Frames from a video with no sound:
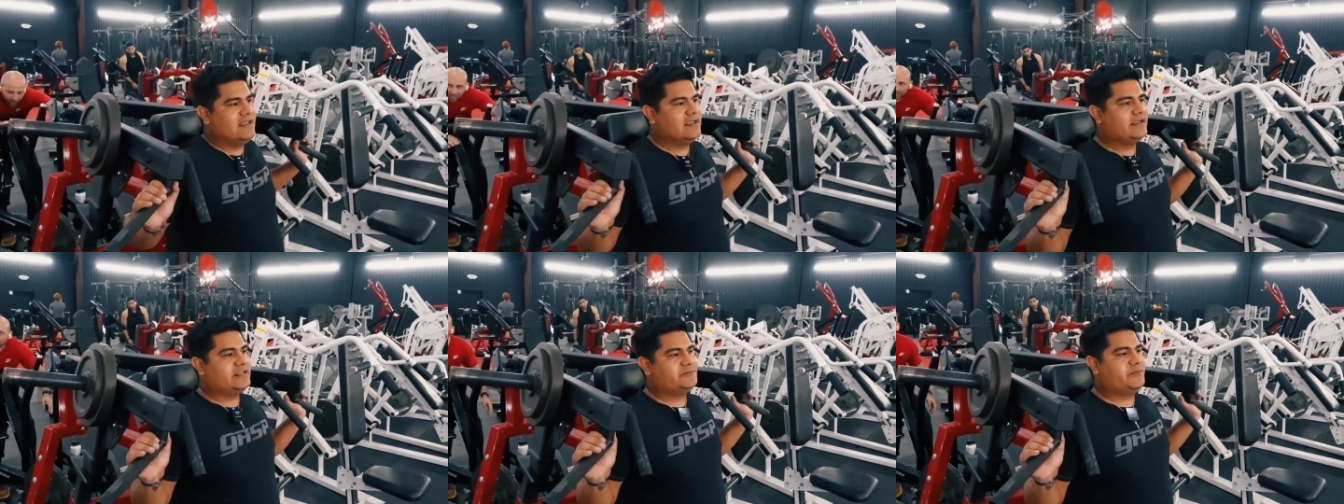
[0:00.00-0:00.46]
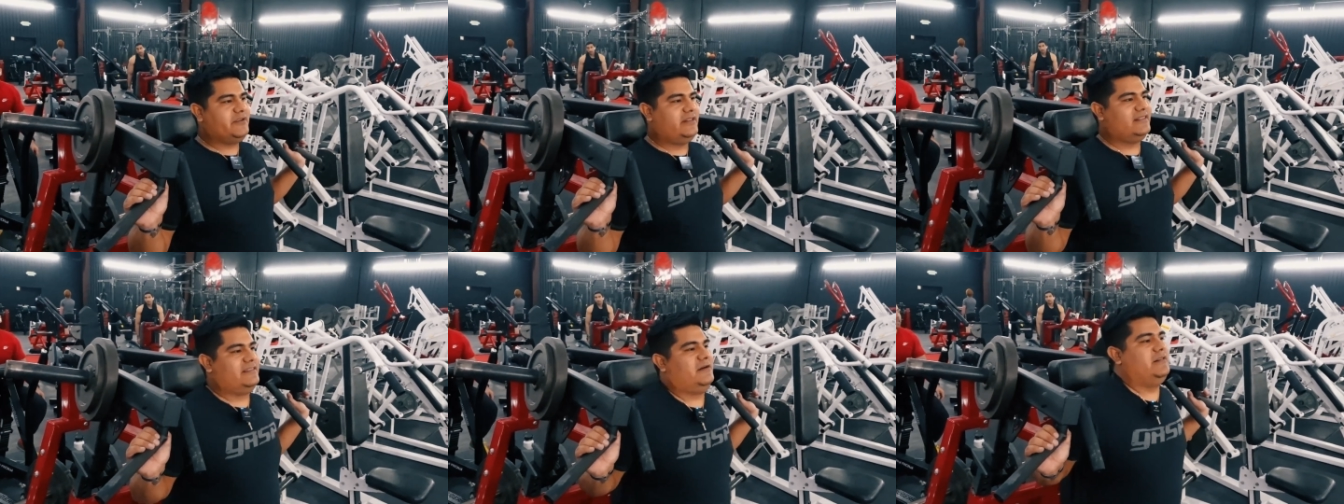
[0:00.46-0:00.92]
Because
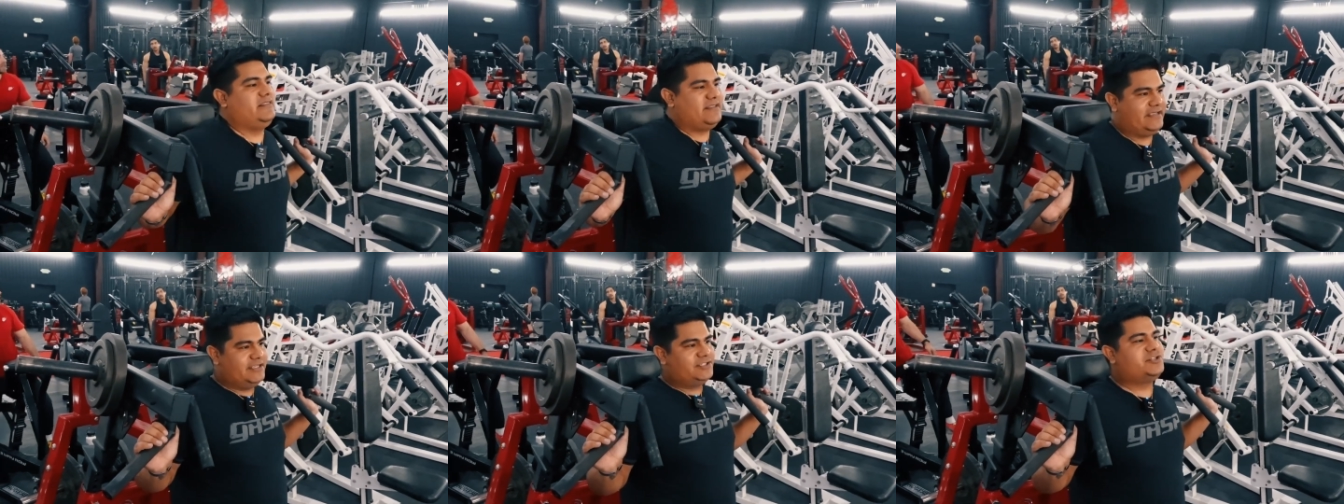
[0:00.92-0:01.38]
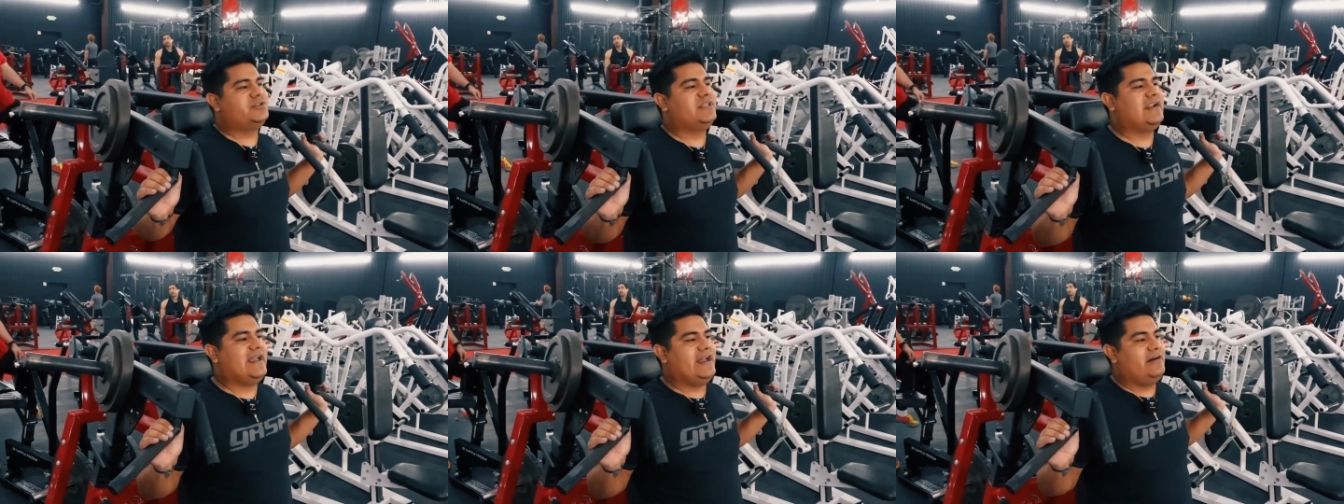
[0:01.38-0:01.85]
the issue
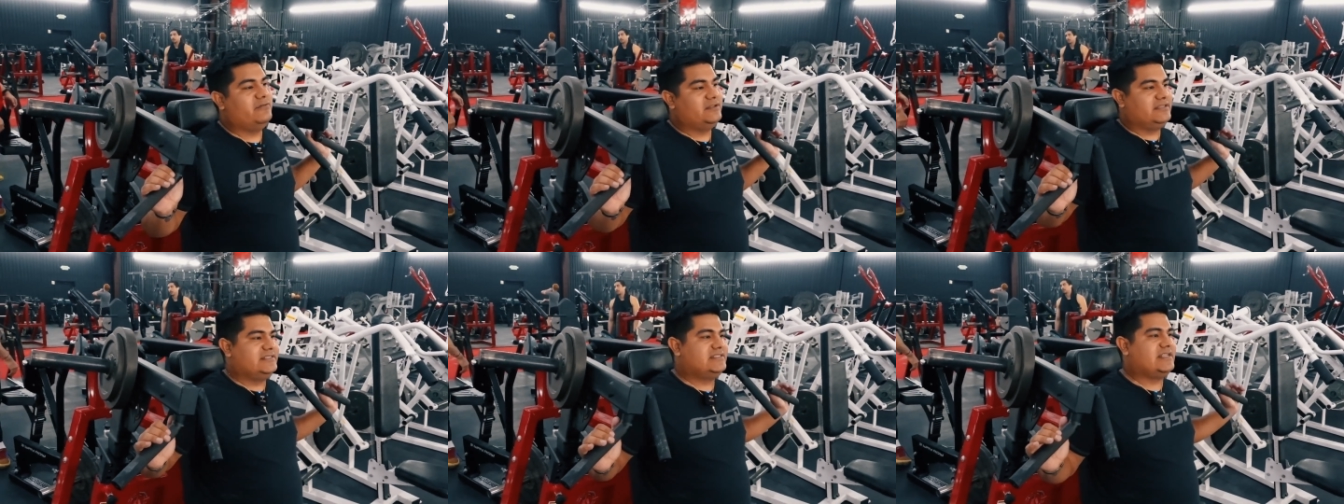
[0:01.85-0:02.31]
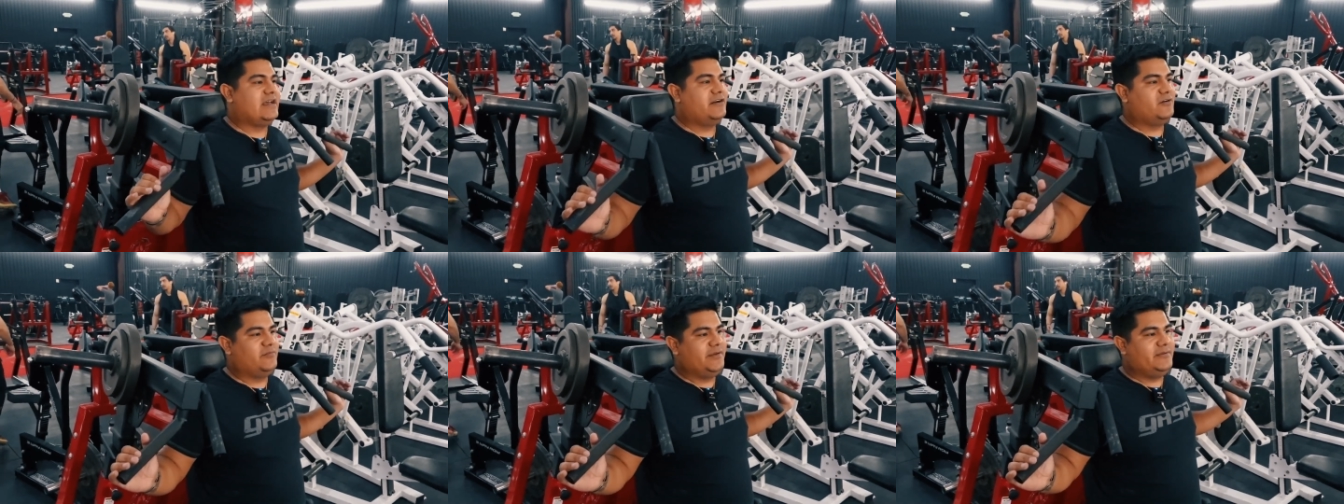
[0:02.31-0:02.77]
that I have with this, I don't
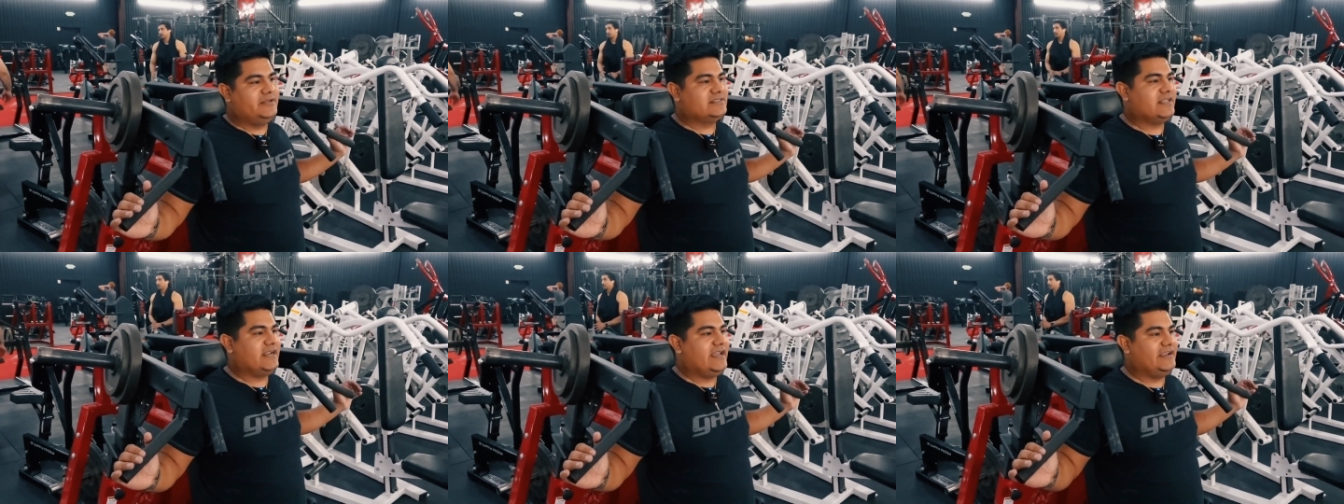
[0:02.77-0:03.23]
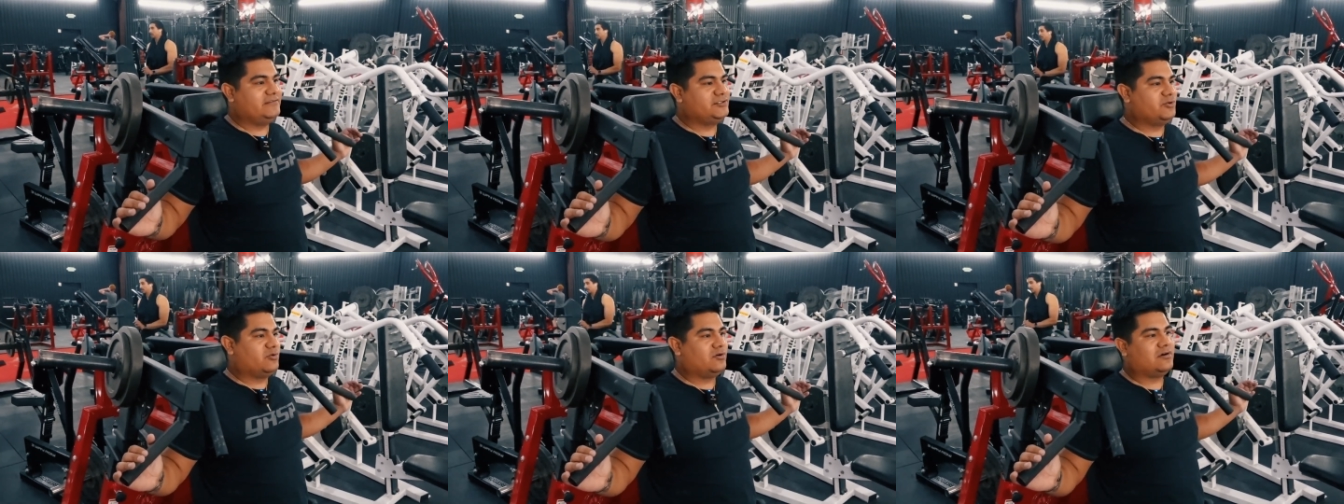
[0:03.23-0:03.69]
know, maybe is that I have
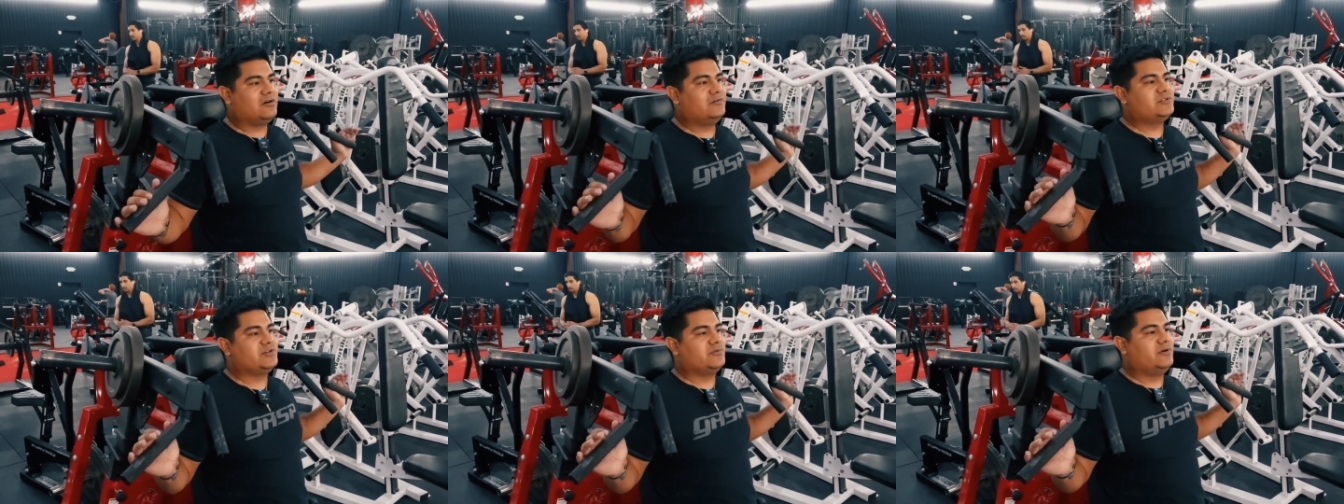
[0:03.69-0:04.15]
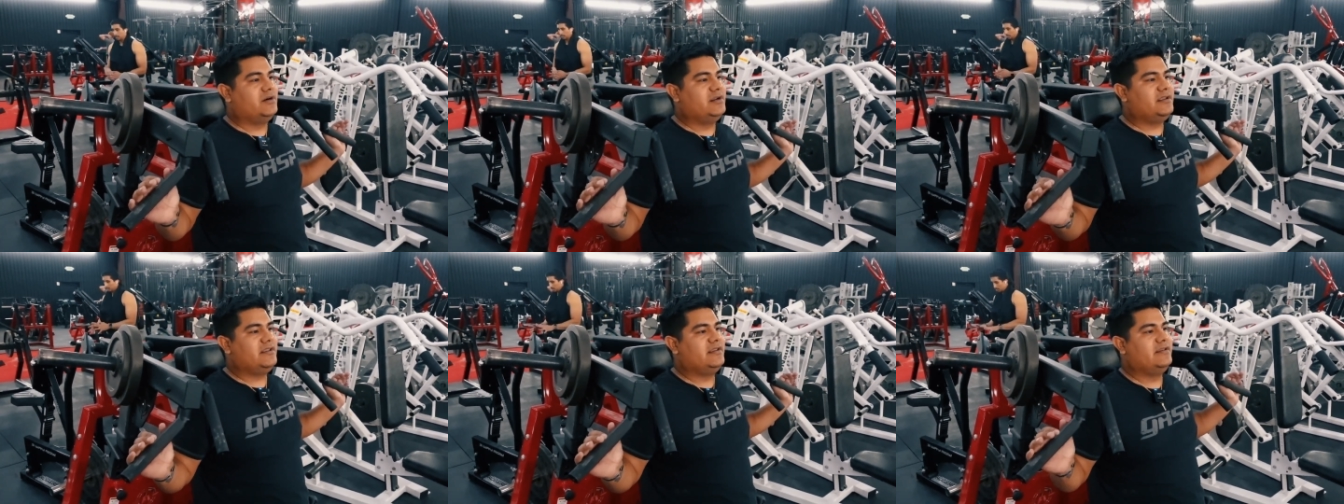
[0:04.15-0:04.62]
short arms or what,